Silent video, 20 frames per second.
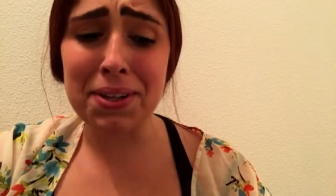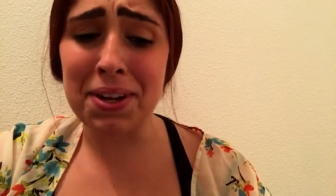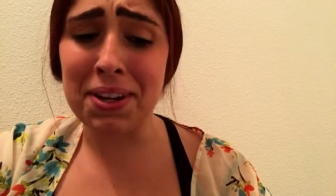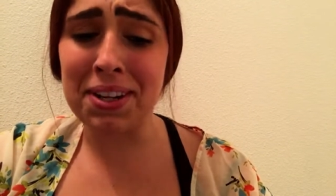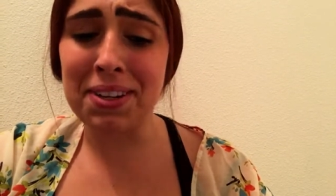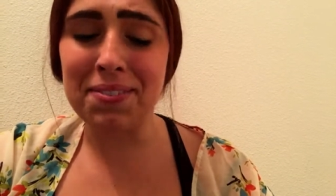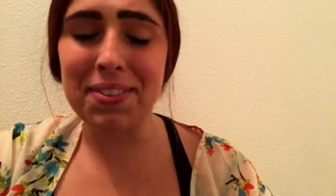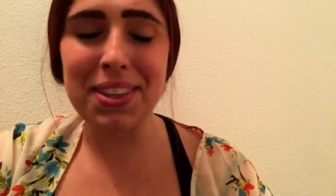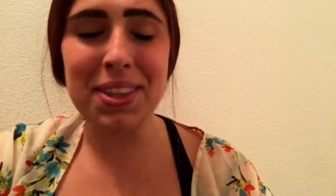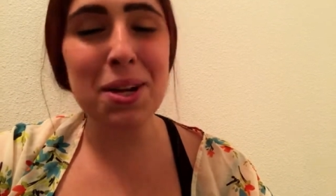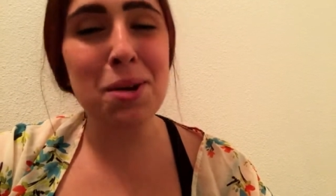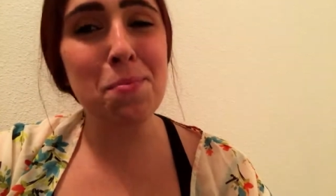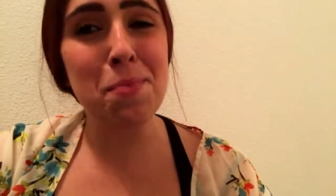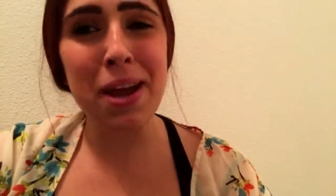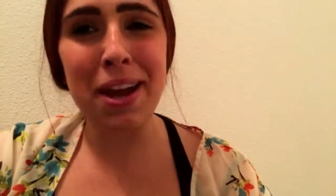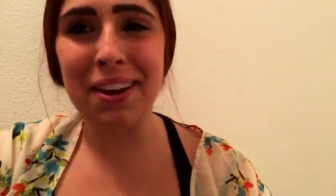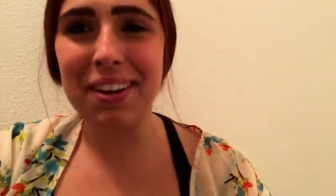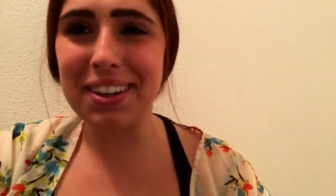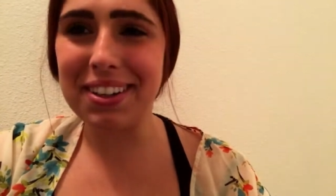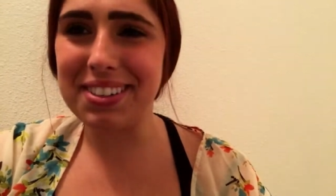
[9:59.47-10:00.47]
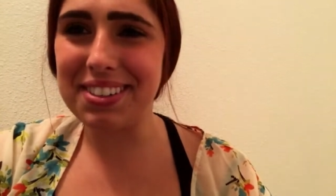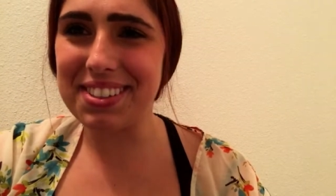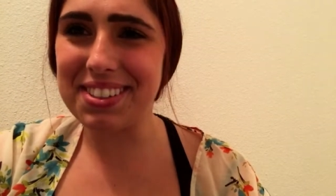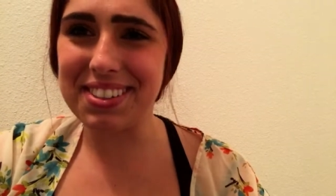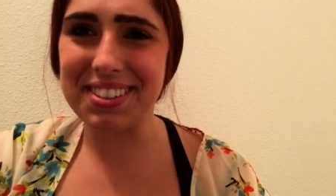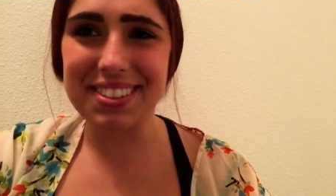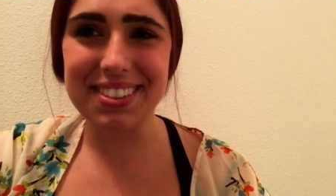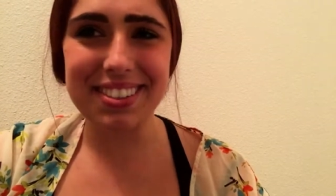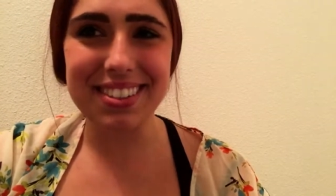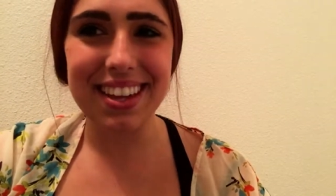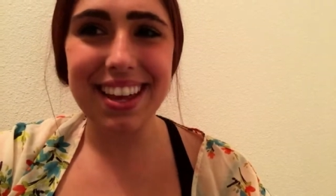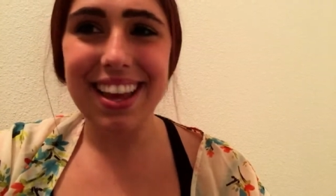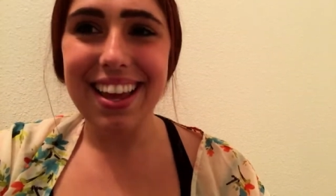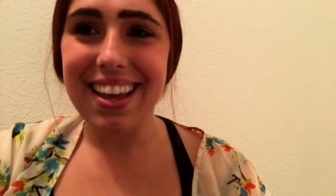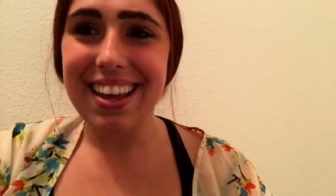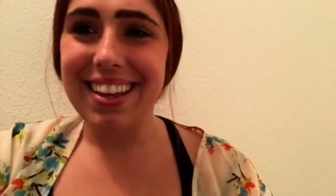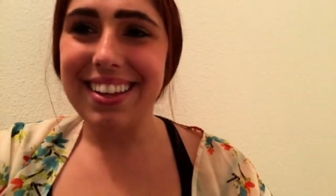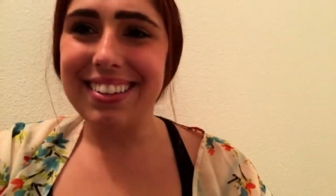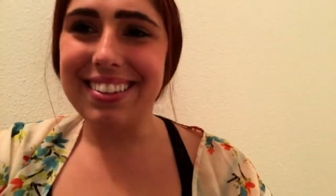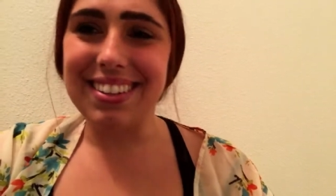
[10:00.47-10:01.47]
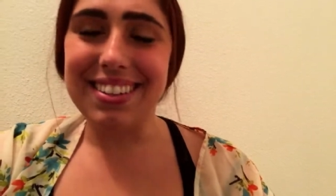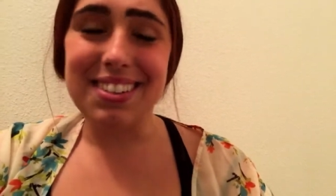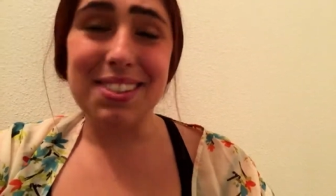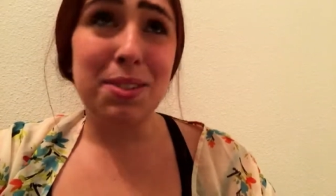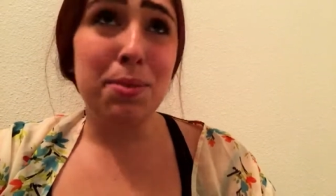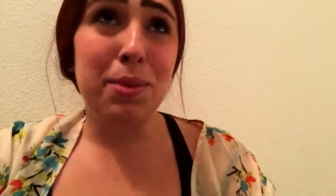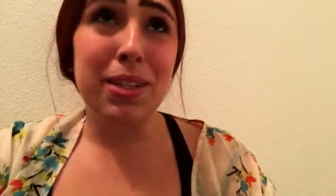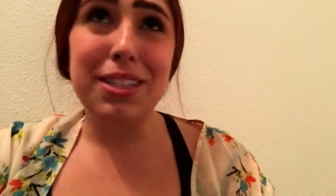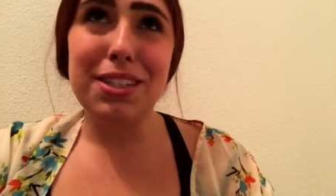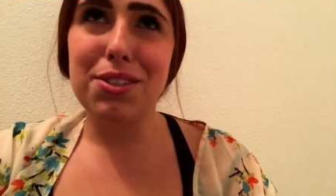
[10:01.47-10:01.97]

not even their parents, just not to be